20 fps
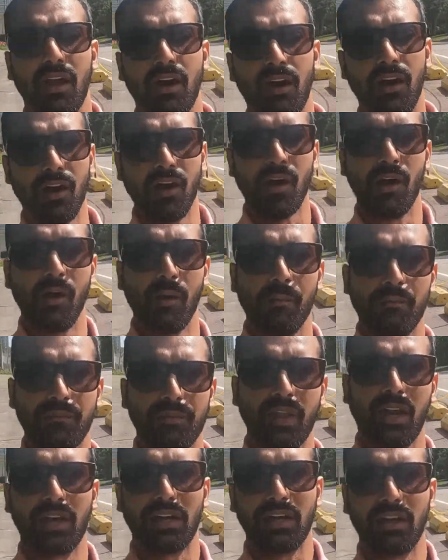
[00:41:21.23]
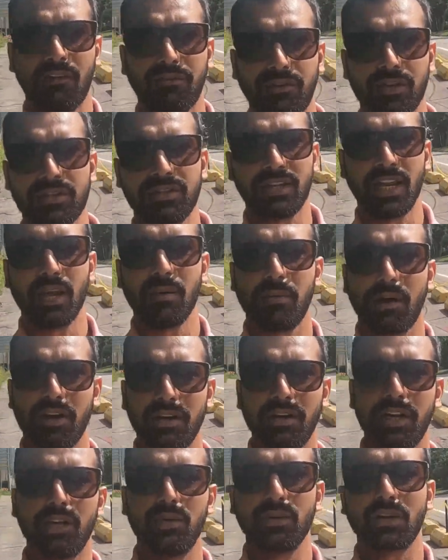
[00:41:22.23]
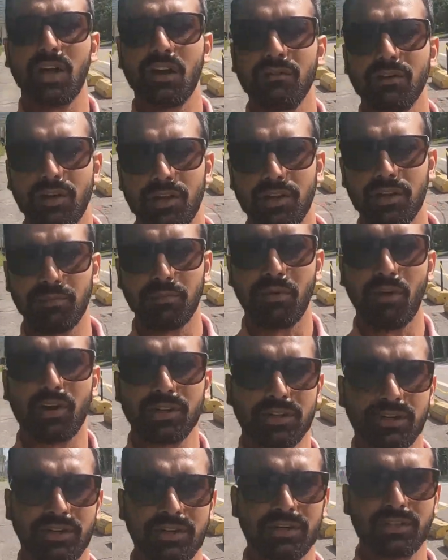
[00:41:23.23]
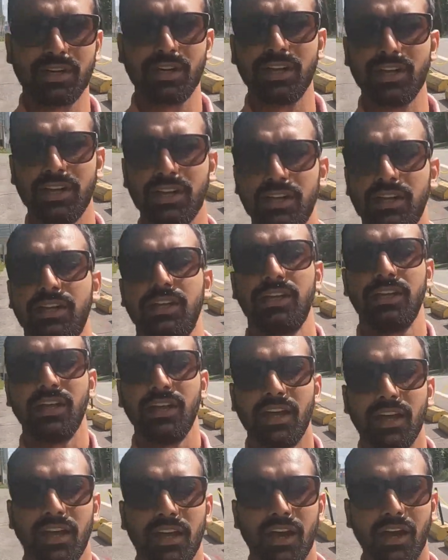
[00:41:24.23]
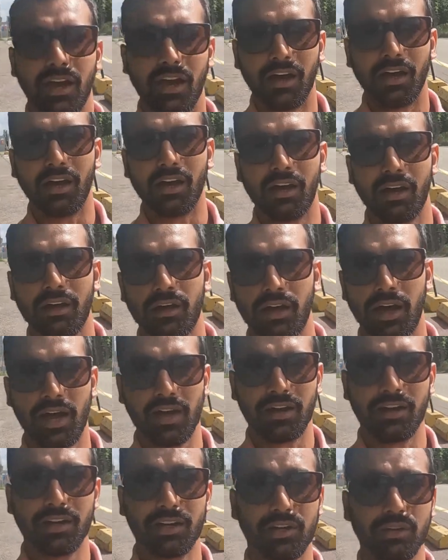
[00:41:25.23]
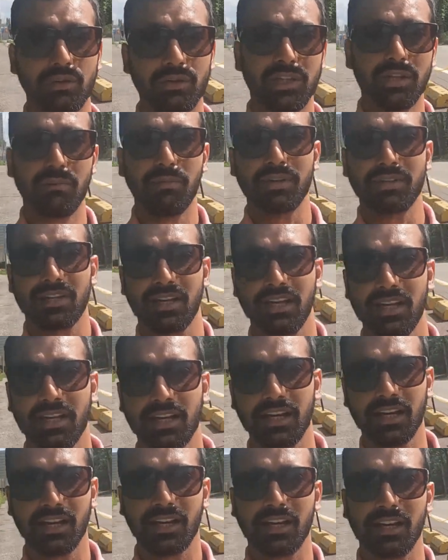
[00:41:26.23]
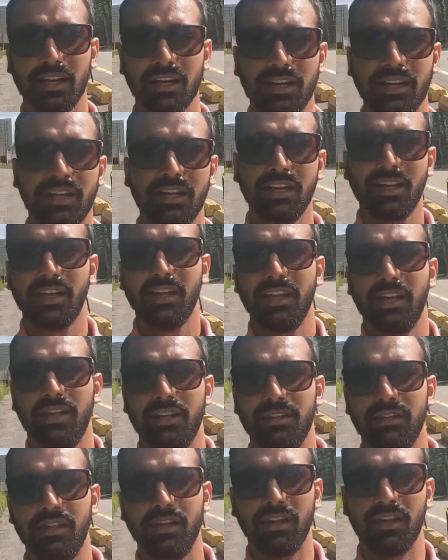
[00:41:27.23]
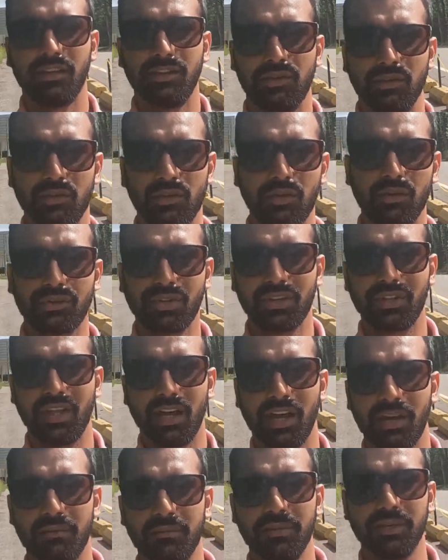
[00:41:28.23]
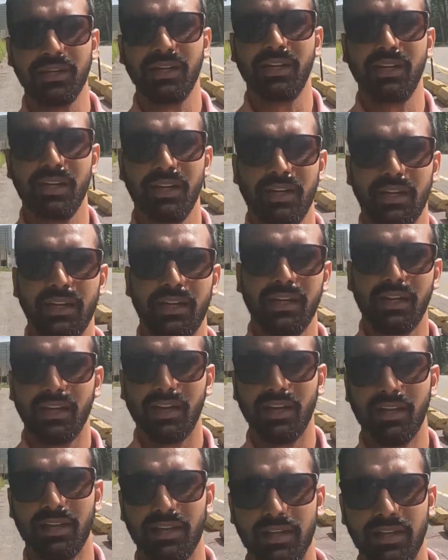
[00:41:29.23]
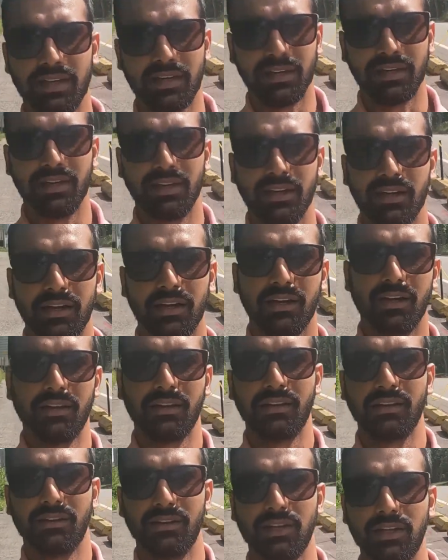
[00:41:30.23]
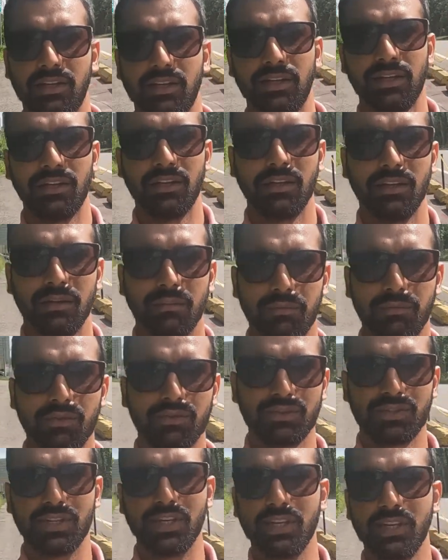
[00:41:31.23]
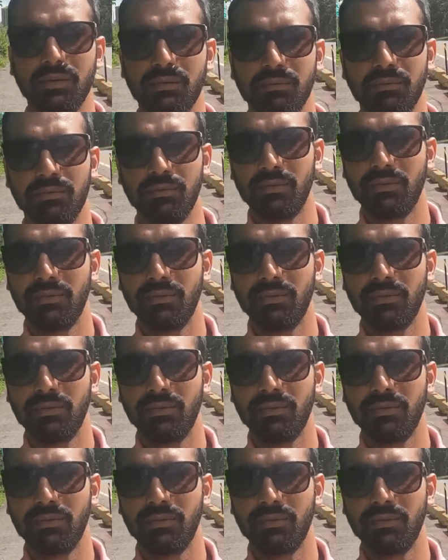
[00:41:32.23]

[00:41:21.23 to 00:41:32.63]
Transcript: Um, I'd love to stay but I need to cover other parts of the city. Uh, headed to the Basilica, uh, the Notre Dame and uh, the museum.